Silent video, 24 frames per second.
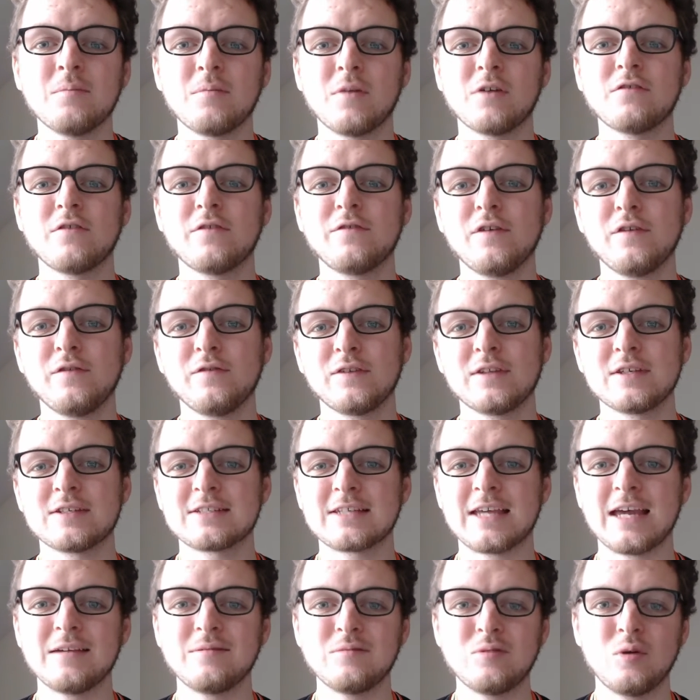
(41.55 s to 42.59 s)
My review for
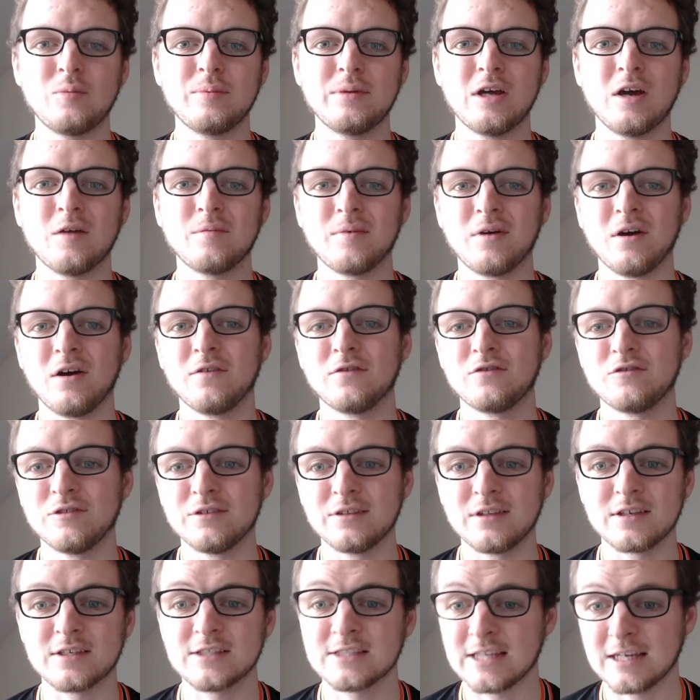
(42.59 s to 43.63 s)
this game will be up after
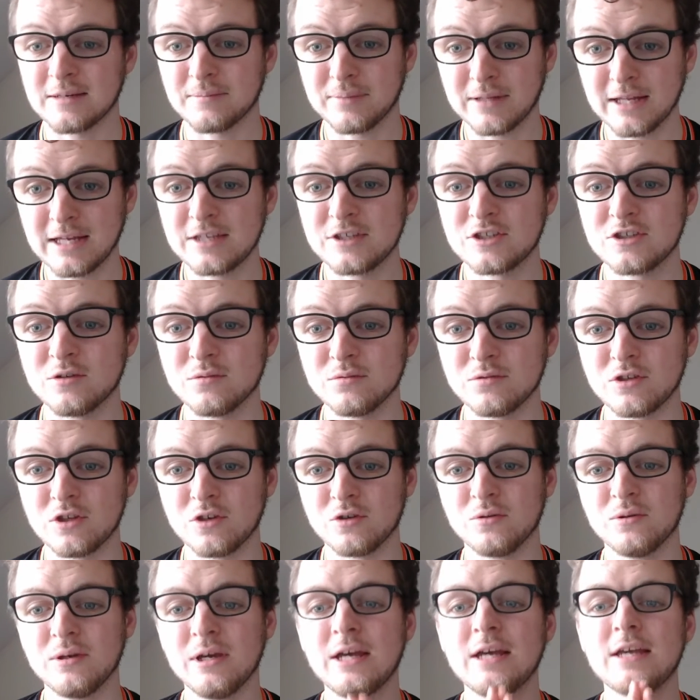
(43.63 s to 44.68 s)
it does take place, so
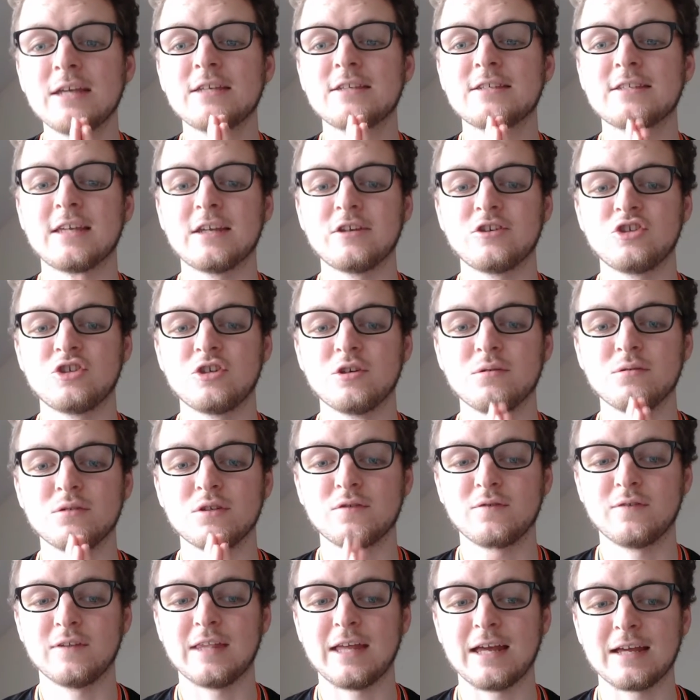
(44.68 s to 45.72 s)
do stay
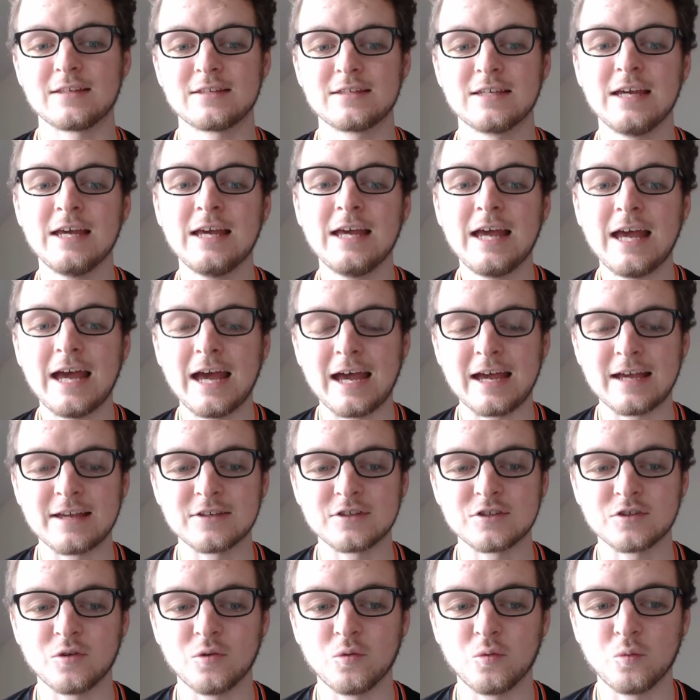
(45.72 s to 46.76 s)
tuned for that
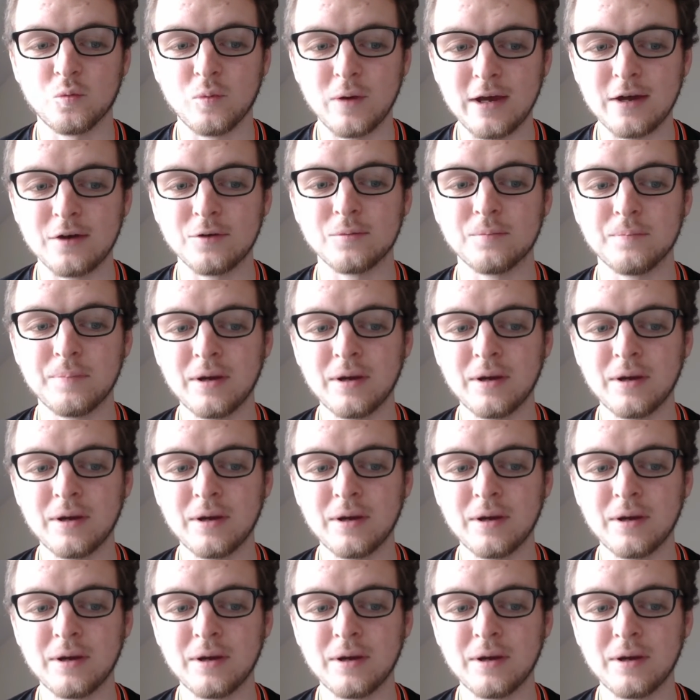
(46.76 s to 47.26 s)
as well.